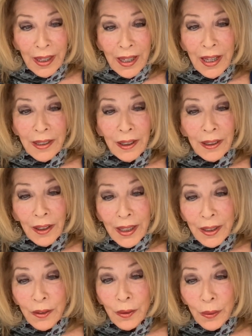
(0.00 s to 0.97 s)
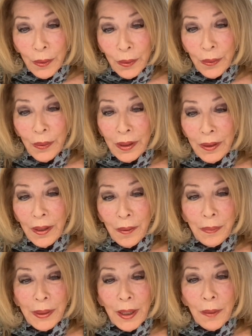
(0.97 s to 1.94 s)
And I like to
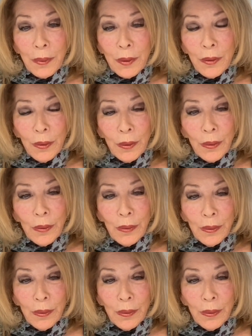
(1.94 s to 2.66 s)
be able to